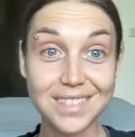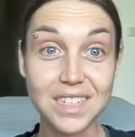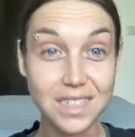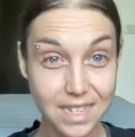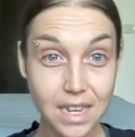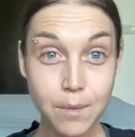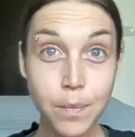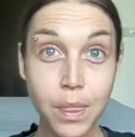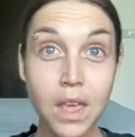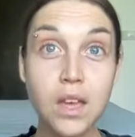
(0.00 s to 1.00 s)
You see?
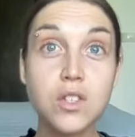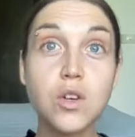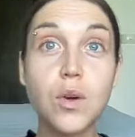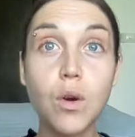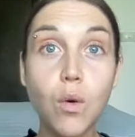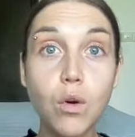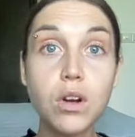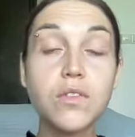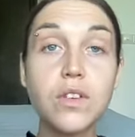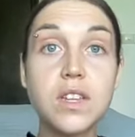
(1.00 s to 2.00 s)
So, in
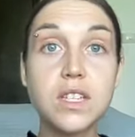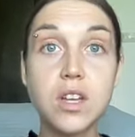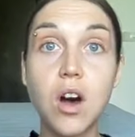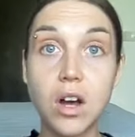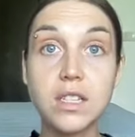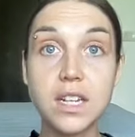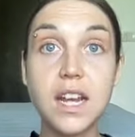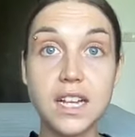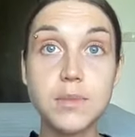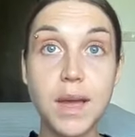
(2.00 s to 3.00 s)
order for this constant
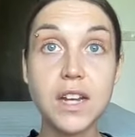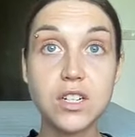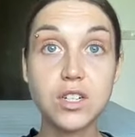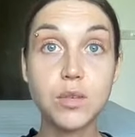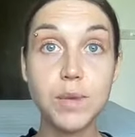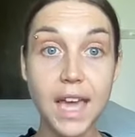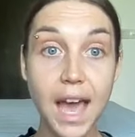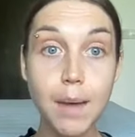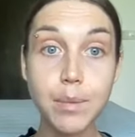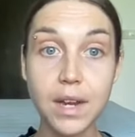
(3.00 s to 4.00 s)
expansion to be
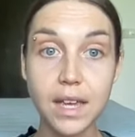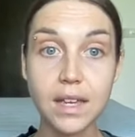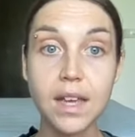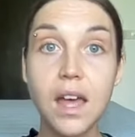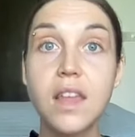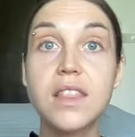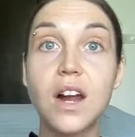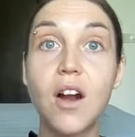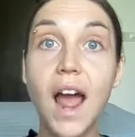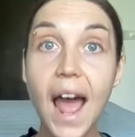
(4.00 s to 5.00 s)
happening,
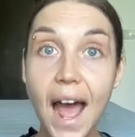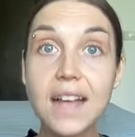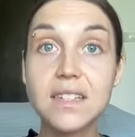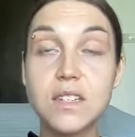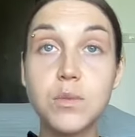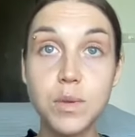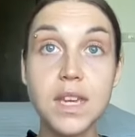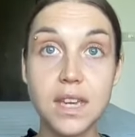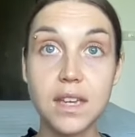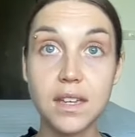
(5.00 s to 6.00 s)
there has to
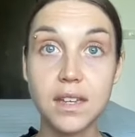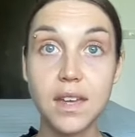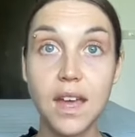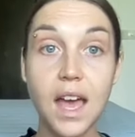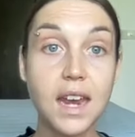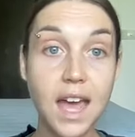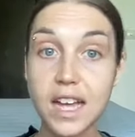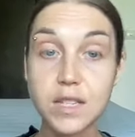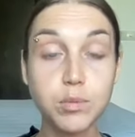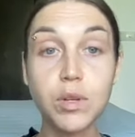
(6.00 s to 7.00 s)
be an
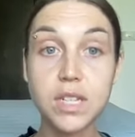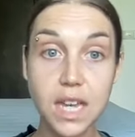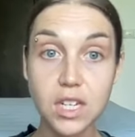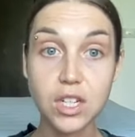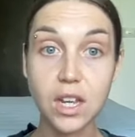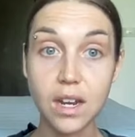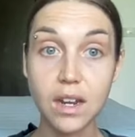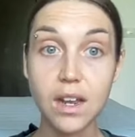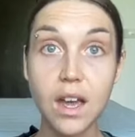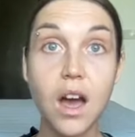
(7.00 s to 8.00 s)
exploitation
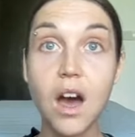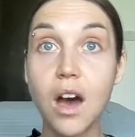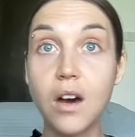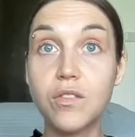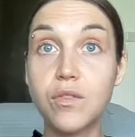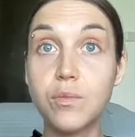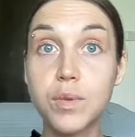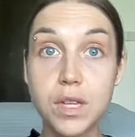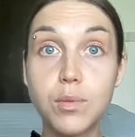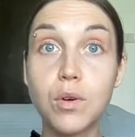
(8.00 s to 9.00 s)
of
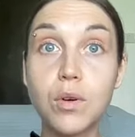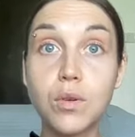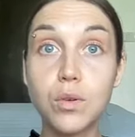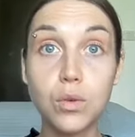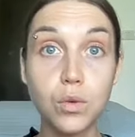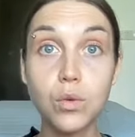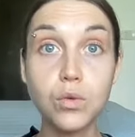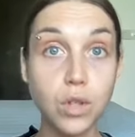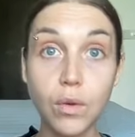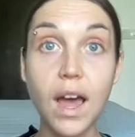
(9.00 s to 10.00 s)
people who
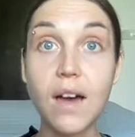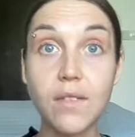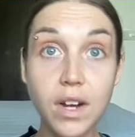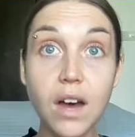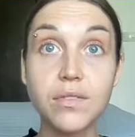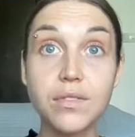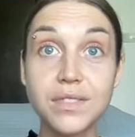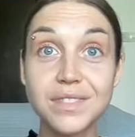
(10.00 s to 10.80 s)
don't have enough